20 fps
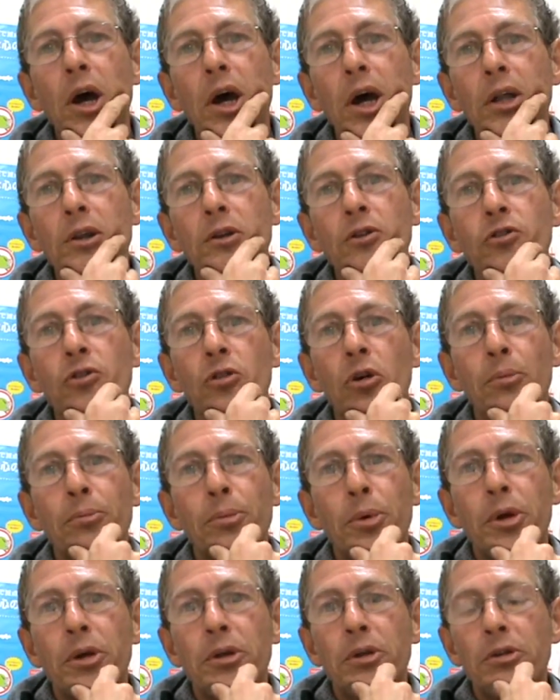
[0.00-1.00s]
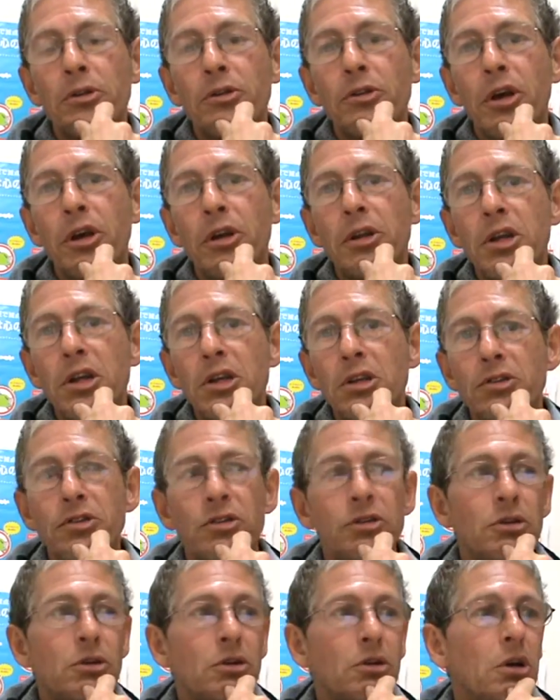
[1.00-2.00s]
and stop and, and
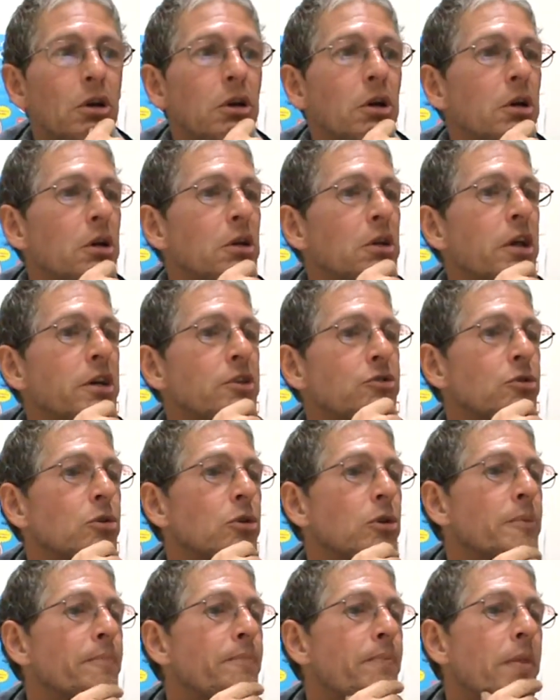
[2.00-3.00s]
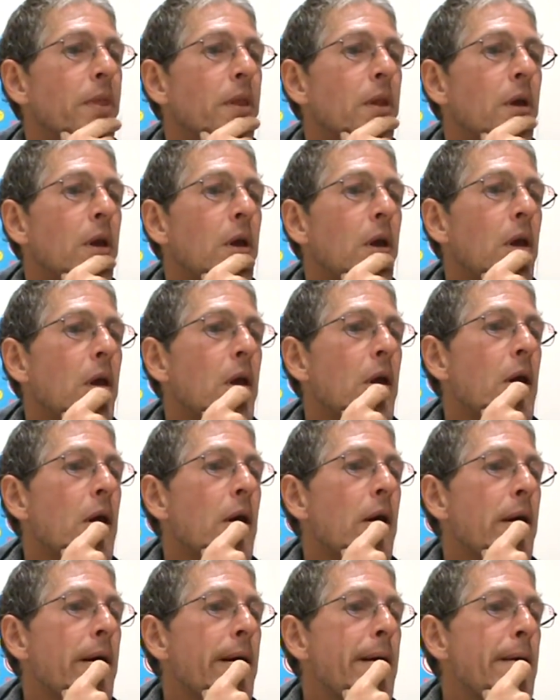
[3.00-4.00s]
eat uh, later on.
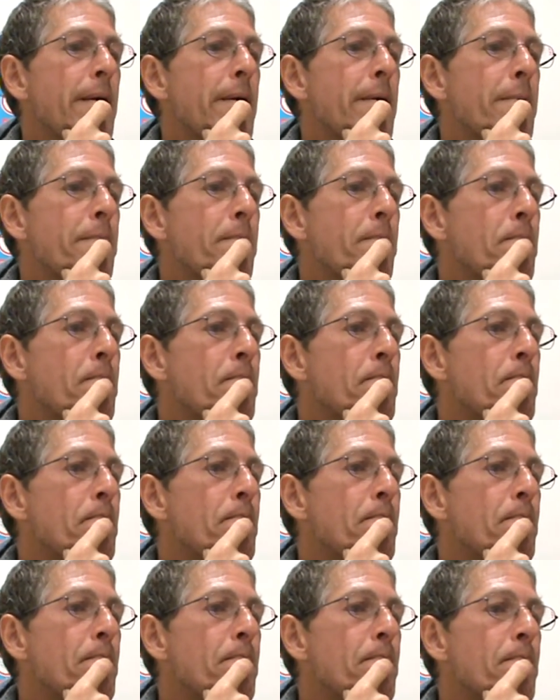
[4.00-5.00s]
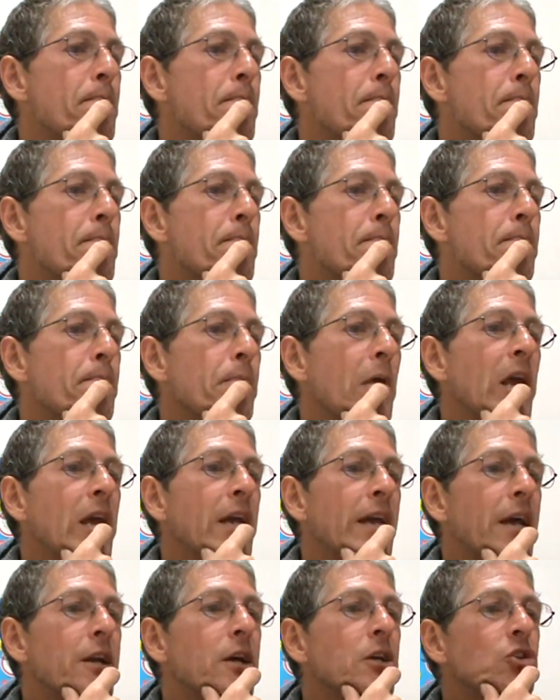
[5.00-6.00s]
Um,
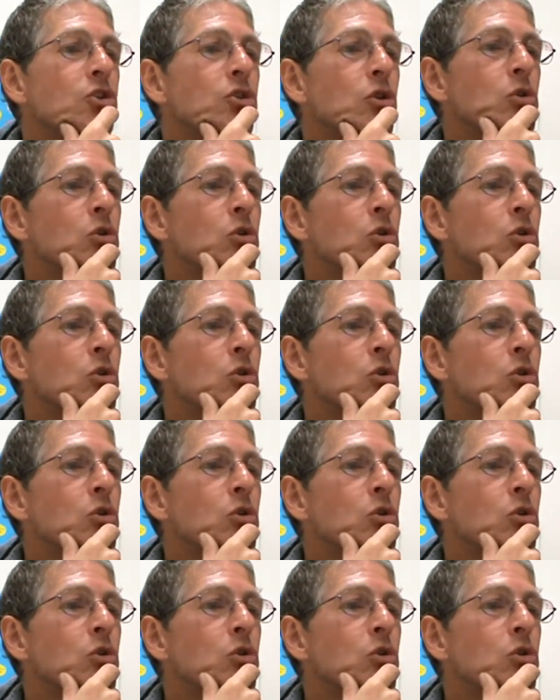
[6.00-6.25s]
can I show